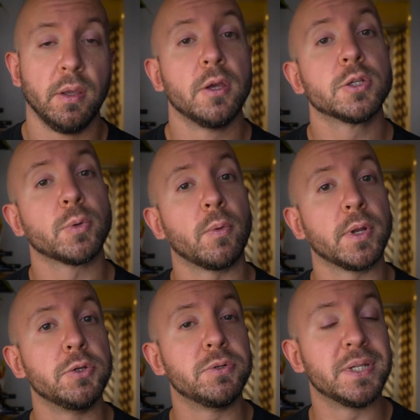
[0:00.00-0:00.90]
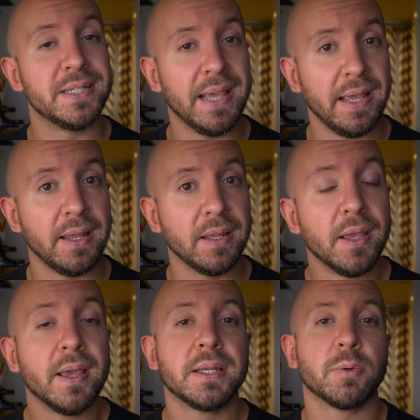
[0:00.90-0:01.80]
So what I want to do today
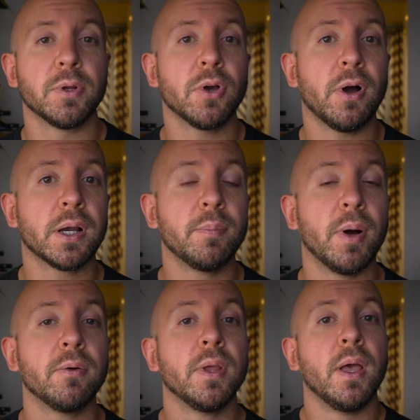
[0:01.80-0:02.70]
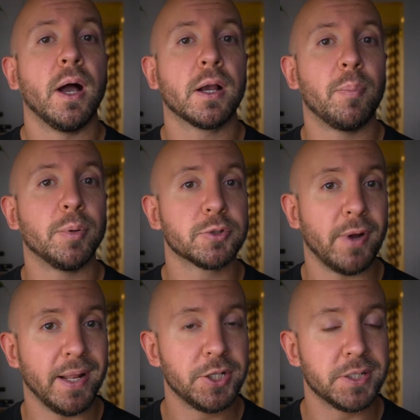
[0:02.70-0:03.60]
is I want to talk about a couple
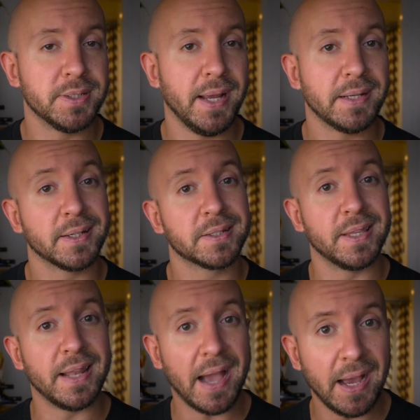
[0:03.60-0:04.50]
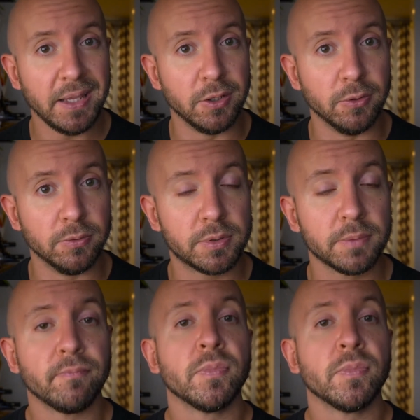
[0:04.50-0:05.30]
strategies and tactics that I use